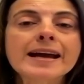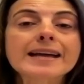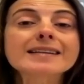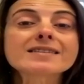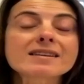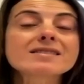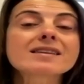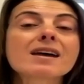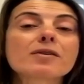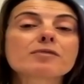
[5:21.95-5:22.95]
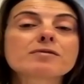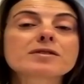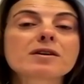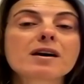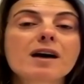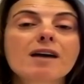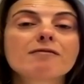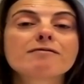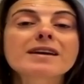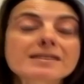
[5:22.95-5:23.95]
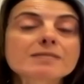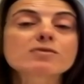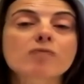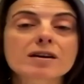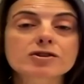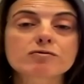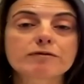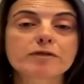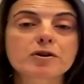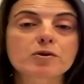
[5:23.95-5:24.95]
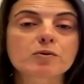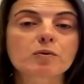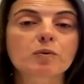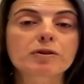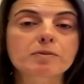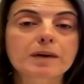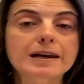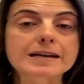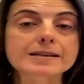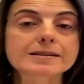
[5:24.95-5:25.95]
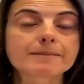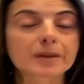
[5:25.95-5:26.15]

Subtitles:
It turns out there is a victims' rights review with the police,